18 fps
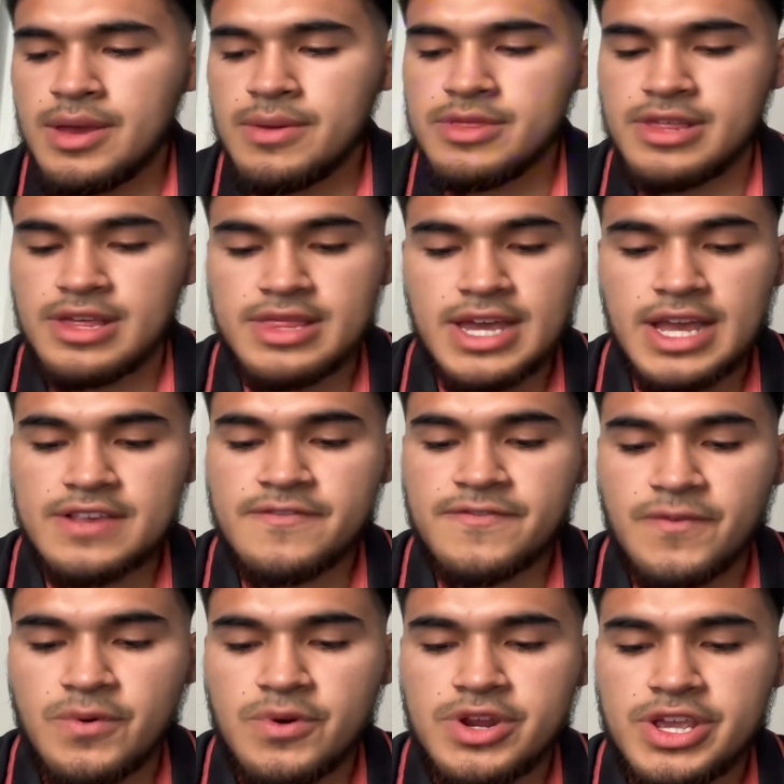the last
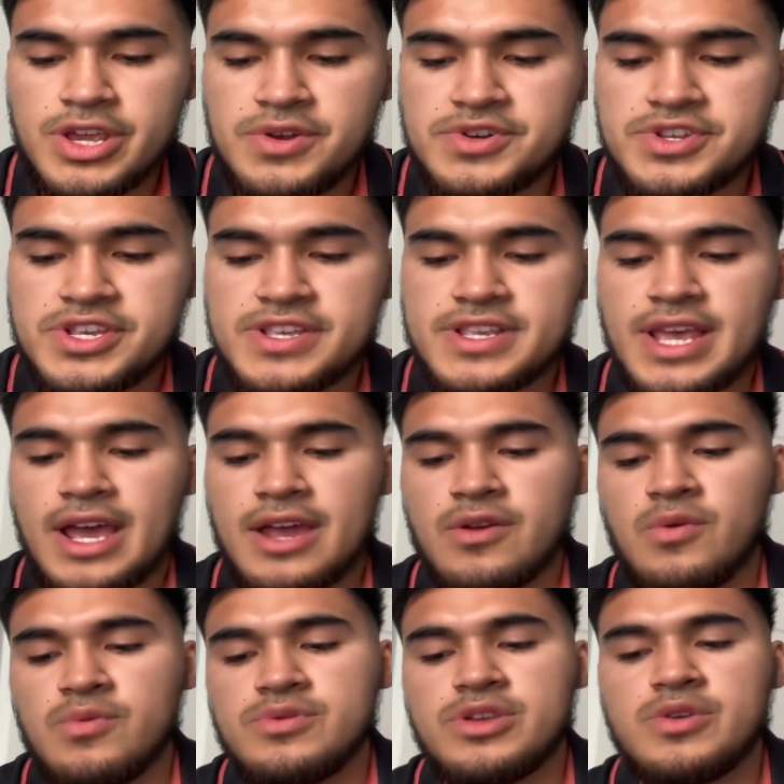4 years, he's had
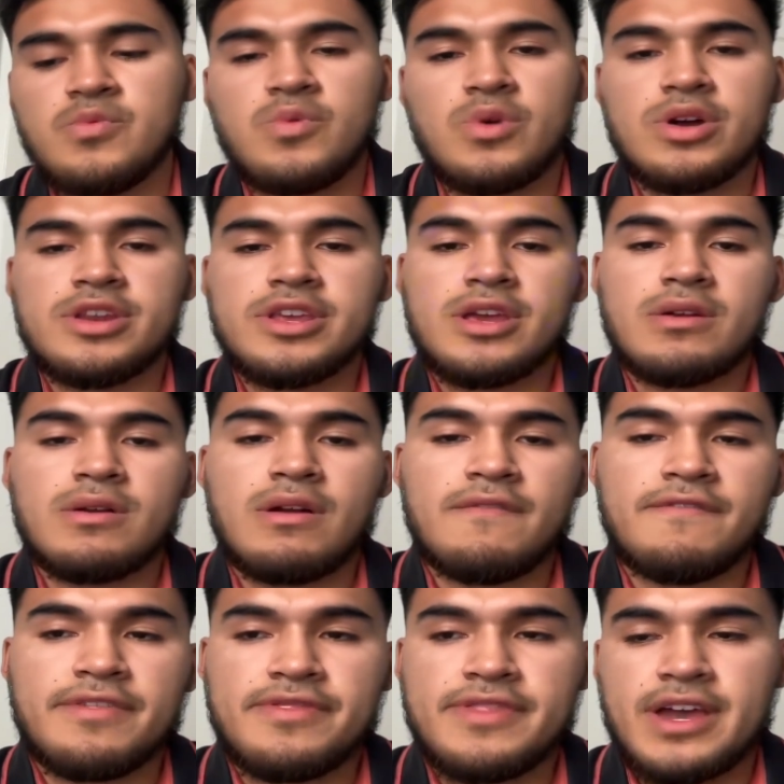only 1 year
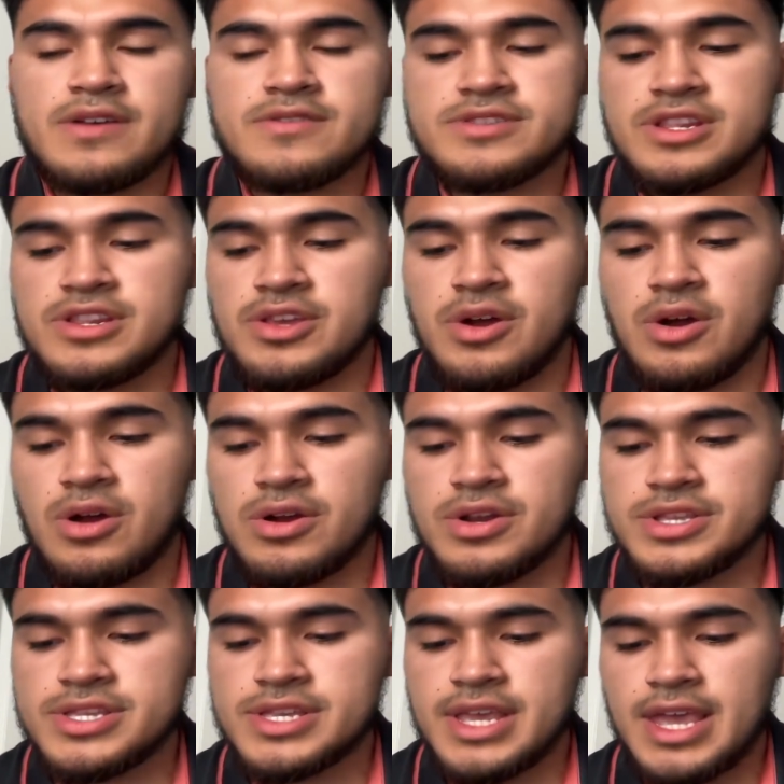of 1,000
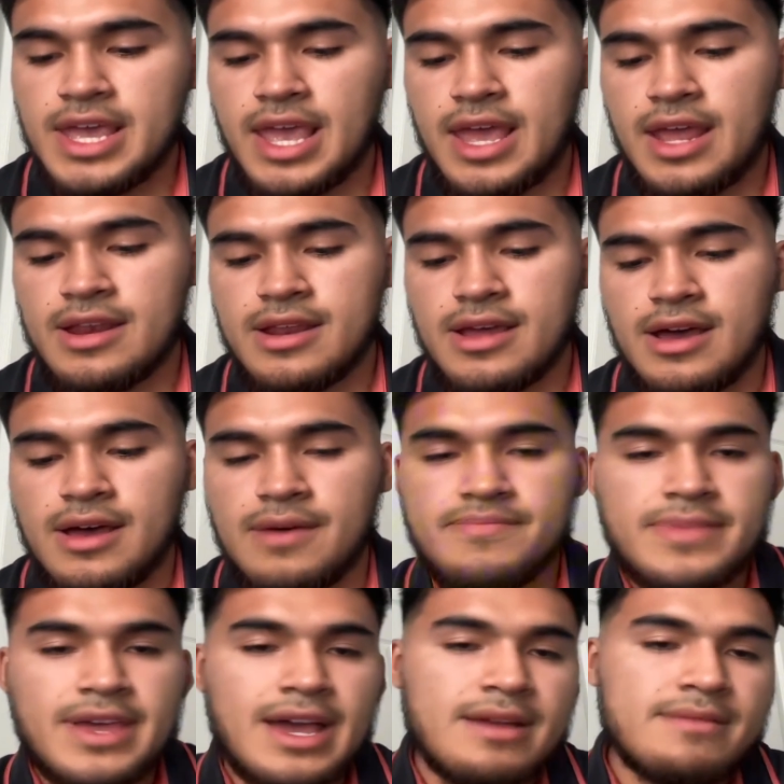yards, and
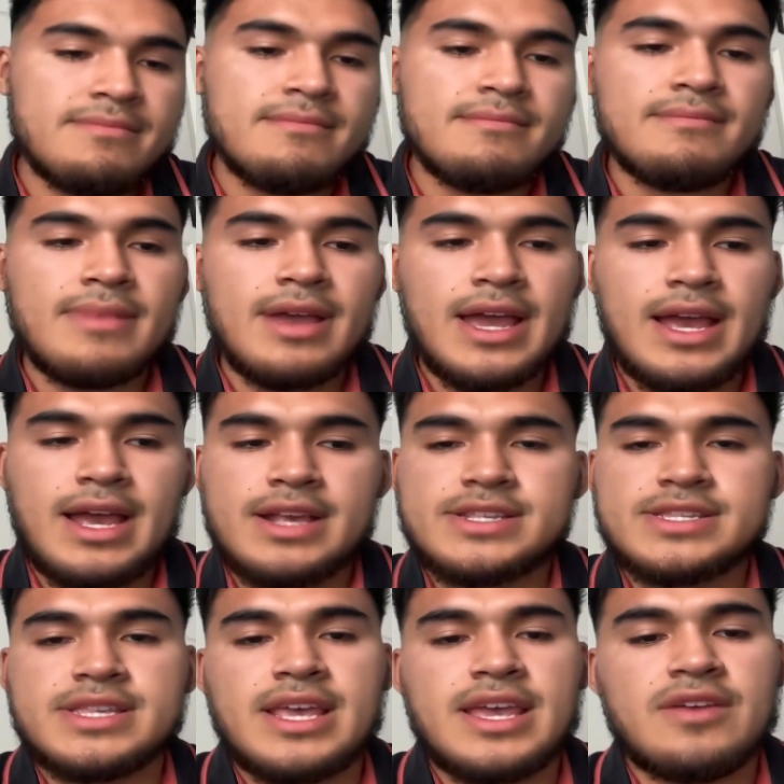that
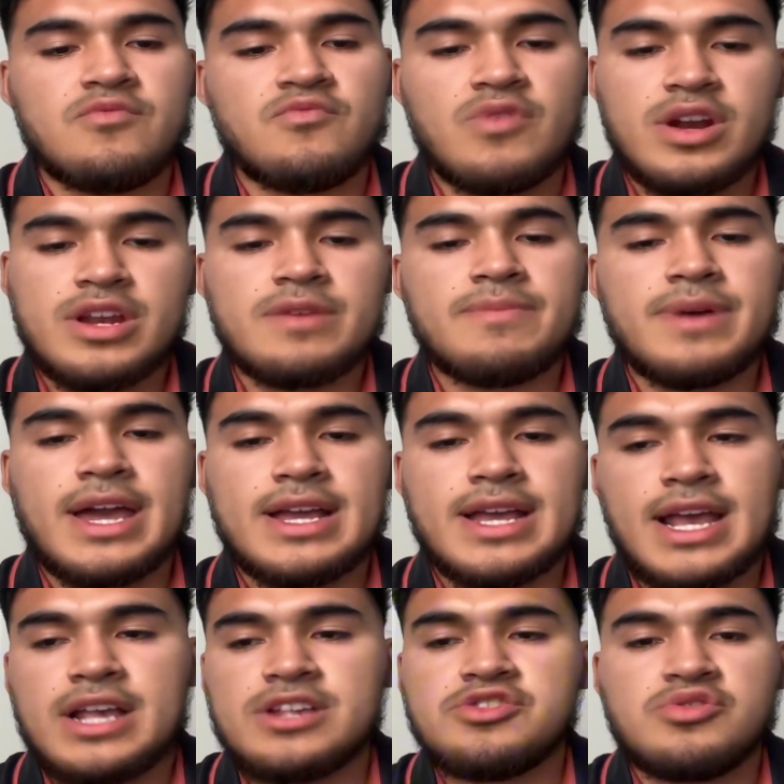as a running back,
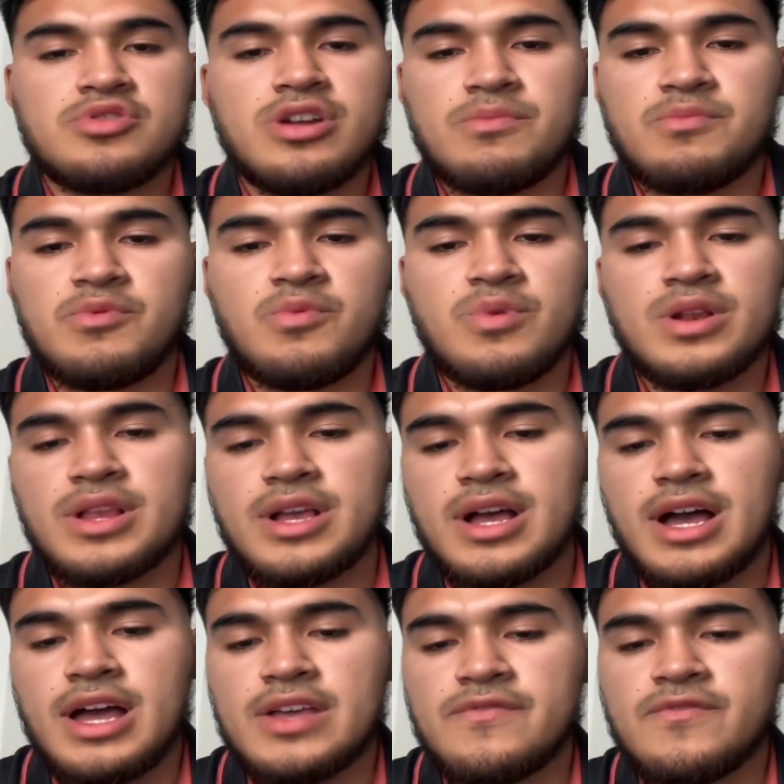as your number one
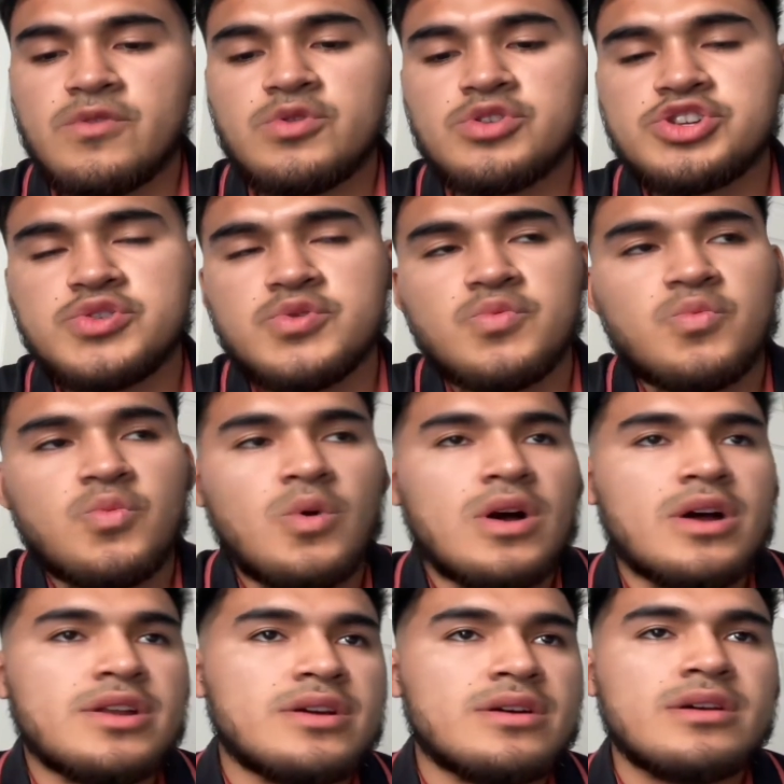guy, of course you'd
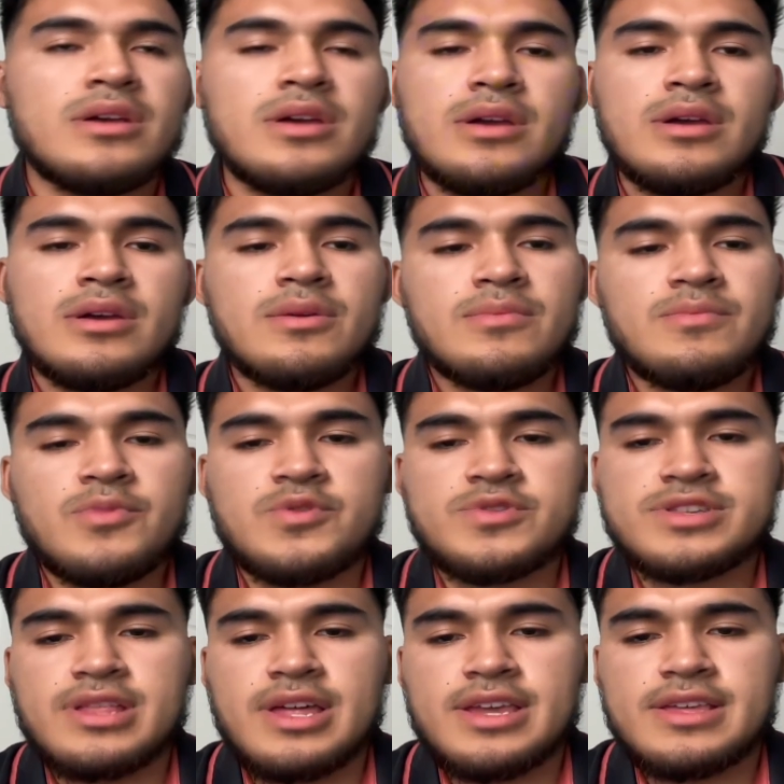want to
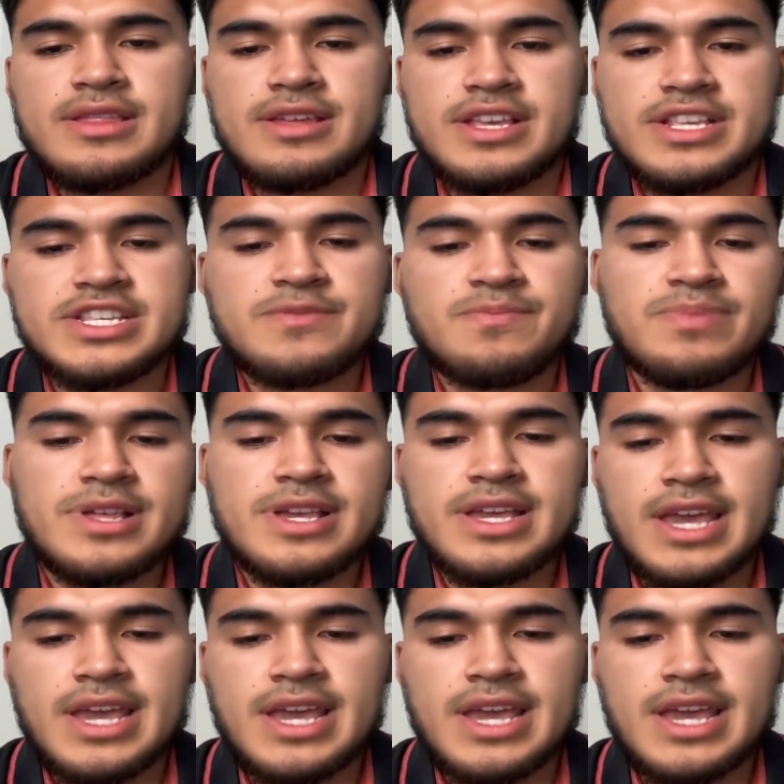most likely split